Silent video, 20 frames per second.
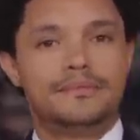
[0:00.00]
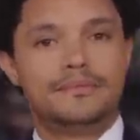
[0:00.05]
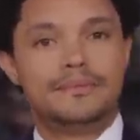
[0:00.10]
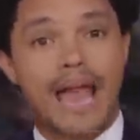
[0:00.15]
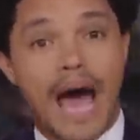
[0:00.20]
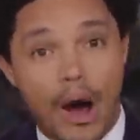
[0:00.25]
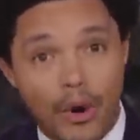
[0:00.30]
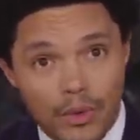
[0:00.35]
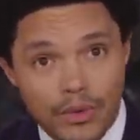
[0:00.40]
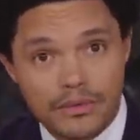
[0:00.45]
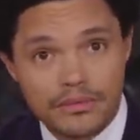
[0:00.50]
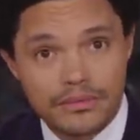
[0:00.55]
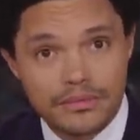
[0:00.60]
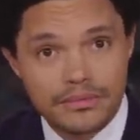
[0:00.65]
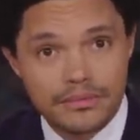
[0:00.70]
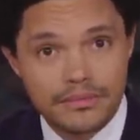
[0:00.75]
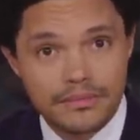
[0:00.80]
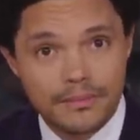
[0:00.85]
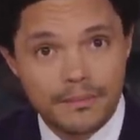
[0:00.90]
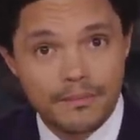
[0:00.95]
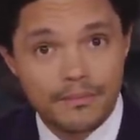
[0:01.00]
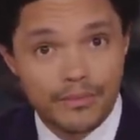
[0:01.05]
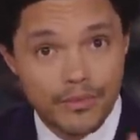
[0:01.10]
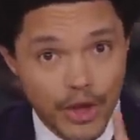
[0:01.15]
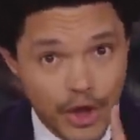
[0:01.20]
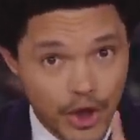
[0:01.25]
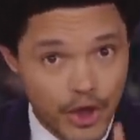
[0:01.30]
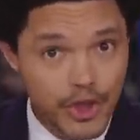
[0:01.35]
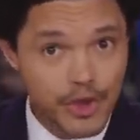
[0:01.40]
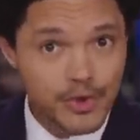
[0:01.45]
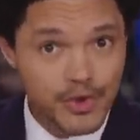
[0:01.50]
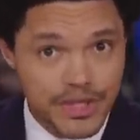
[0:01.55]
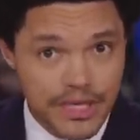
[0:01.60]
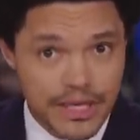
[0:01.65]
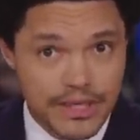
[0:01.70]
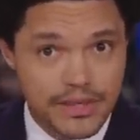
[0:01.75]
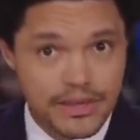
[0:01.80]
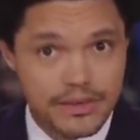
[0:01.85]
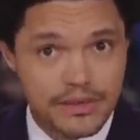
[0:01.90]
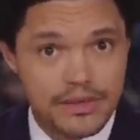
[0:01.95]
now, the good news
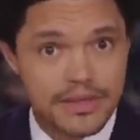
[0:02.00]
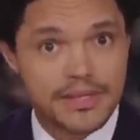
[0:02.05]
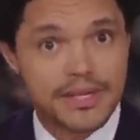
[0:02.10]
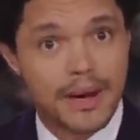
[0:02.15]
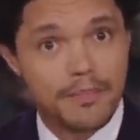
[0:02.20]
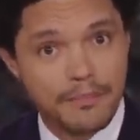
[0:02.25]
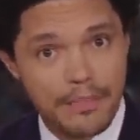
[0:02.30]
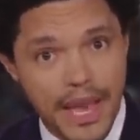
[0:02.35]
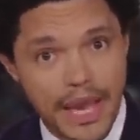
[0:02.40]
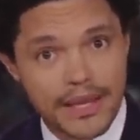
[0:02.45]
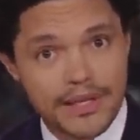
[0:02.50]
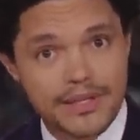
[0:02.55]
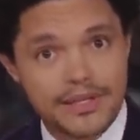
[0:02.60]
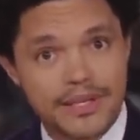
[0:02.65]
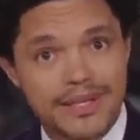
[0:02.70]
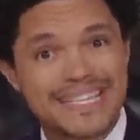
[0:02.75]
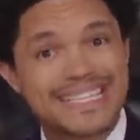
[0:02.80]
is some banks